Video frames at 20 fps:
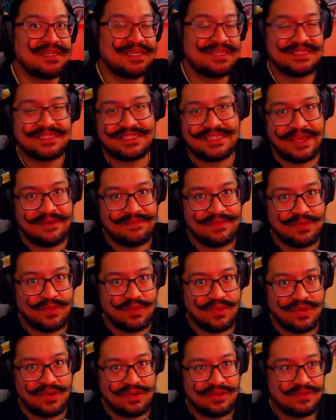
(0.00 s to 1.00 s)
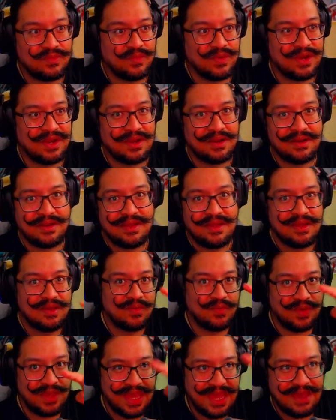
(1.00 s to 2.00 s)
in save the world where
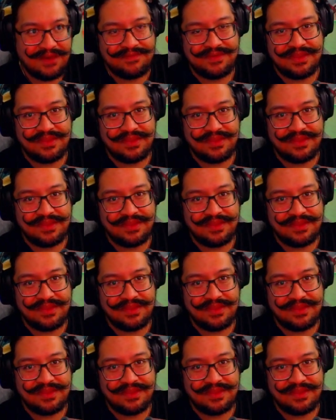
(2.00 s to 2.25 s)
we have